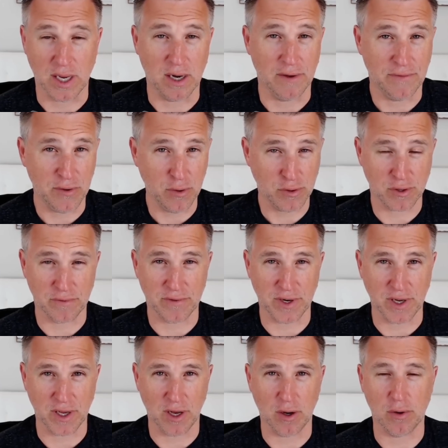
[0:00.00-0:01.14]
in a future
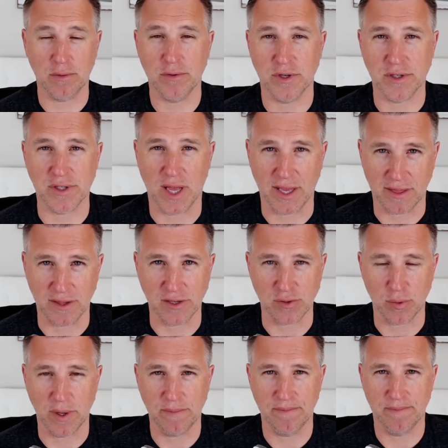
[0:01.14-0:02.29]
video just like this
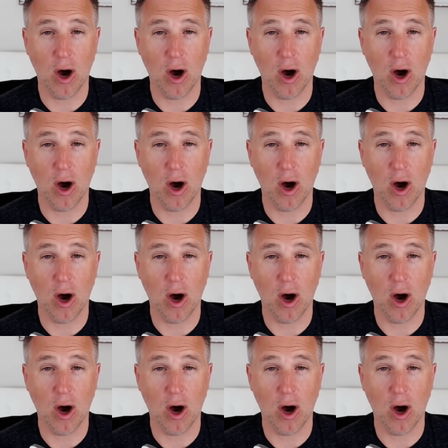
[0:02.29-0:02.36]
one.